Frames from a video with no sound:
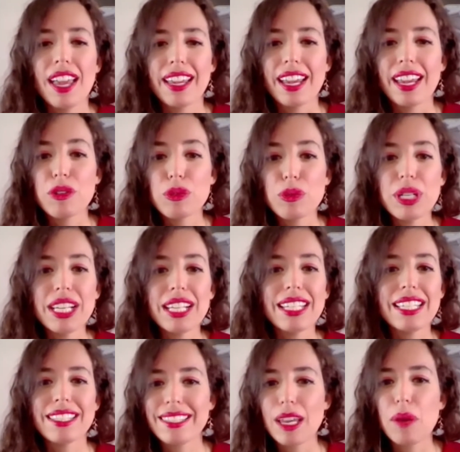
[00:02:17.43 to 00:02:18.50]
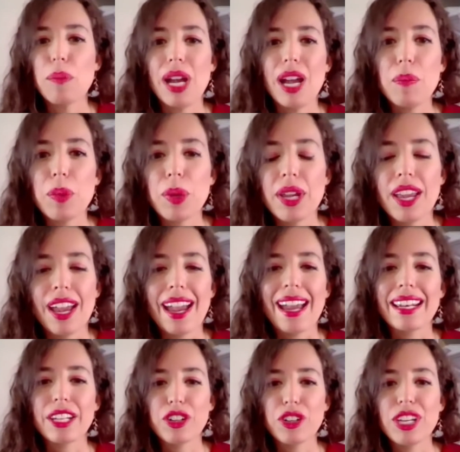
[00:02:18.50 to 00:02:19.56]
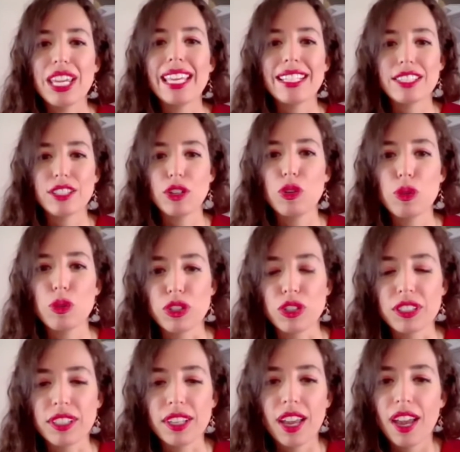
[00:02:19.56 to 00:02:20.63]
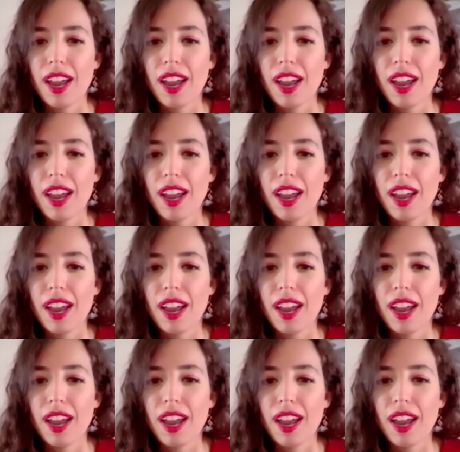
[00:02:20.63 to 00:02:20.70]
can really step up and create solutions.